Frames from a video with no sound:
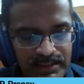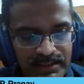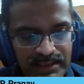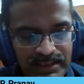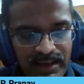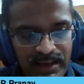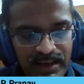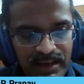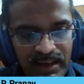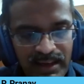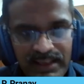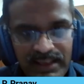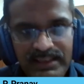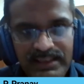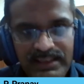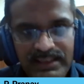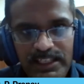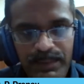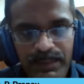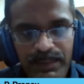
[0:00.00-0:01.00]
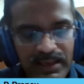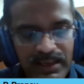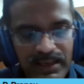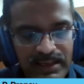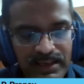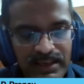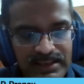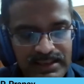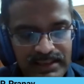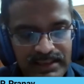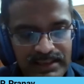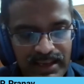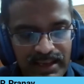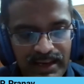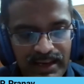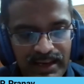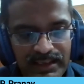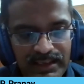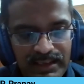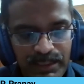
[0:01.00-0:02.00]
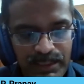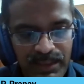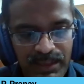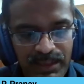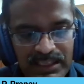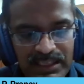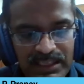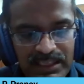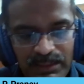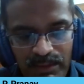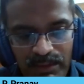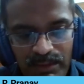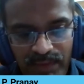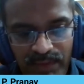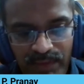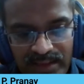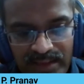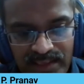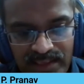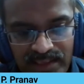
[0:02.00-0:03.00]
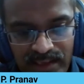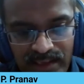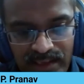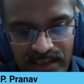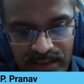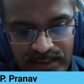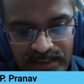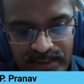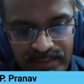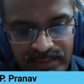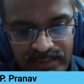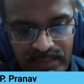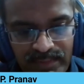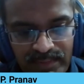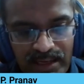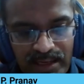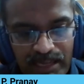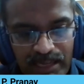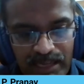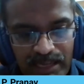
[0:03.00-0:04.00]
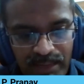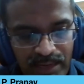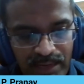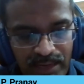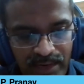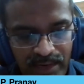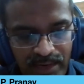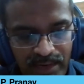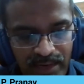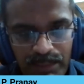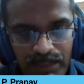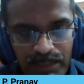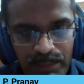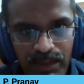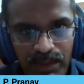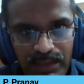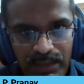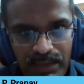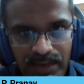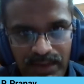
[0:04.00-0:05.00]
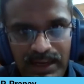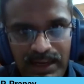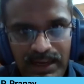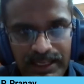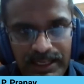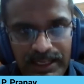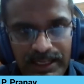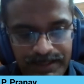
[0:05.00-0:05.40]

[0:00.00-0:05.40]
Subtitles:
Generally, chest pain is a typical symptom of angina. It may affect people differently.